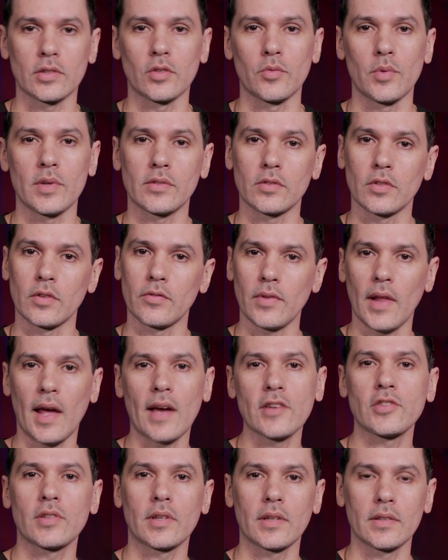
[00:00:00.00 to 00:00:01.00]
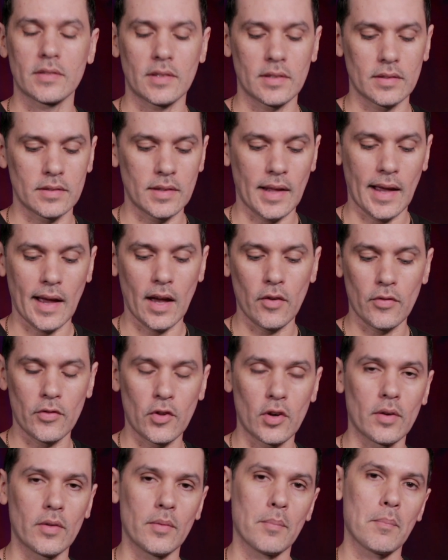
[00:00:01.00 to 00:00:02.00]
The reason they're flashing is because now
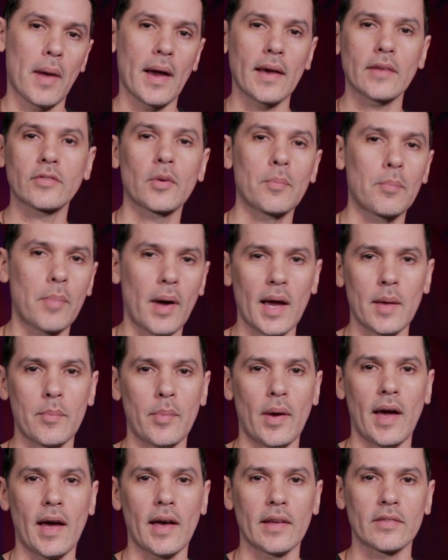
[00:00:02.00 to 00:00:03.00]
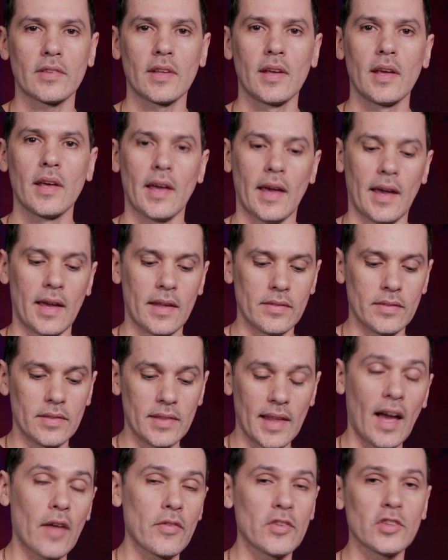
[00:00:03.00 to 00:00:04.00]
their mics are bypassed, and
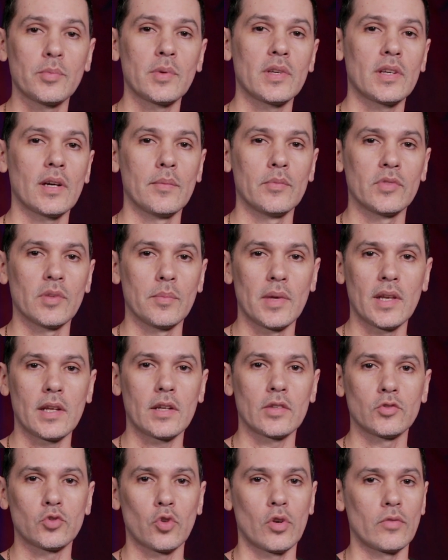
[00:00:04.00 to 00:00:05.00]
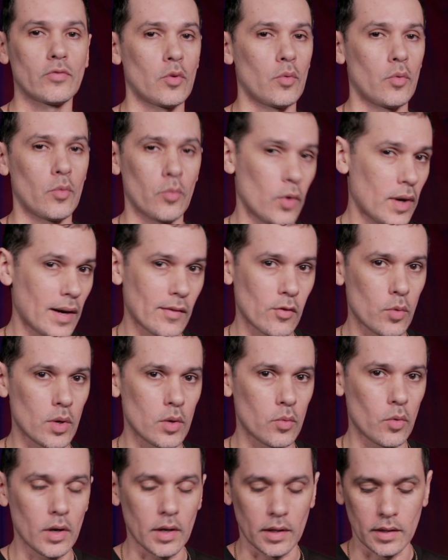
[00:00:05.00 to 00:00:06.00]
now this becomes a MIDI control for whatever we
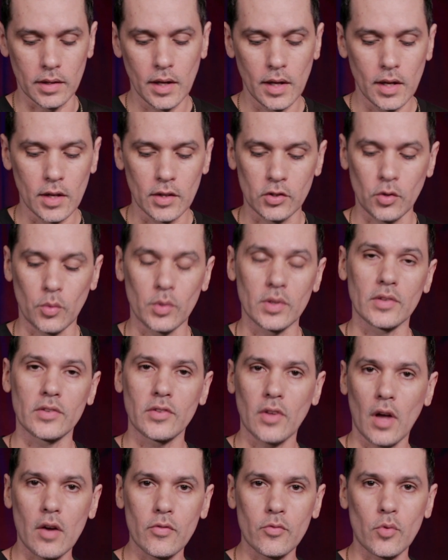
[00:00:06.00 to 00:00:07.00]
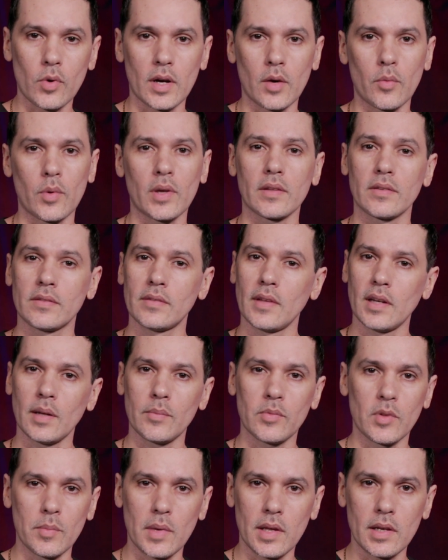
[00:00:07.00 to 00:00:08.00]
want. So in the software we can set up
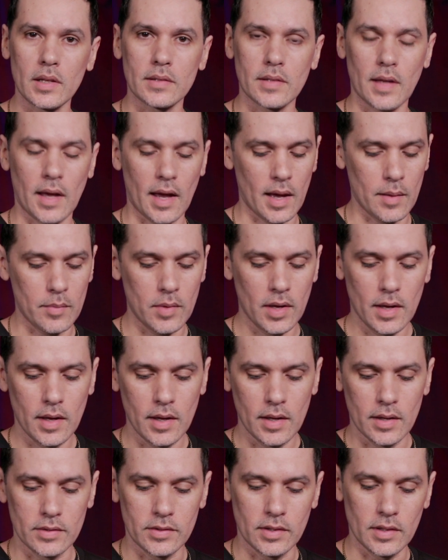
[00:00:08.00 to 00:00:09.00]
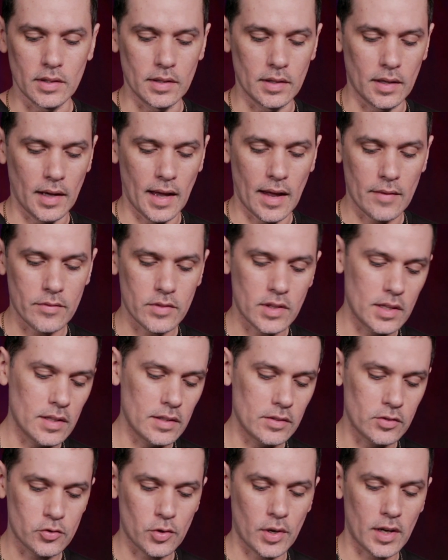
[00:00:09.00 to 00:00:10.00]
the MIDI tab to have
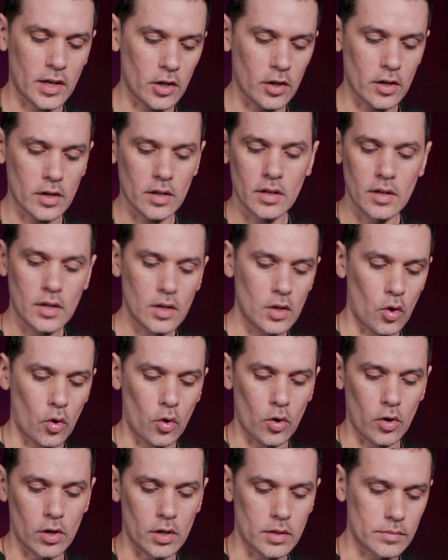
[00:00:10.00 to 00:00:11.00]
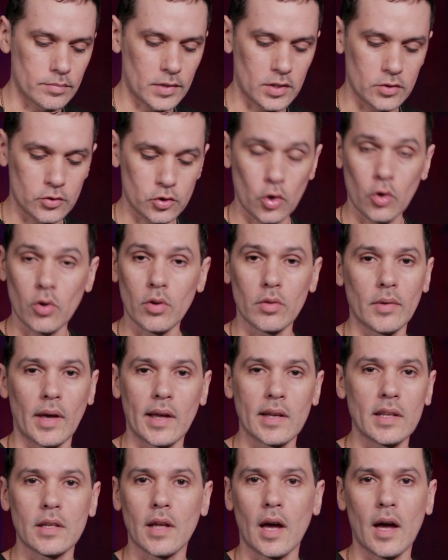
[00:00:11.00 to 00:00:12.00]
these trigger or control
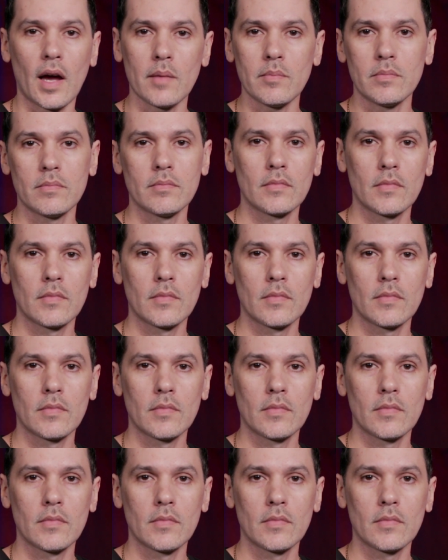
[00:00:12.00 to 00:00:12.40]
any knob,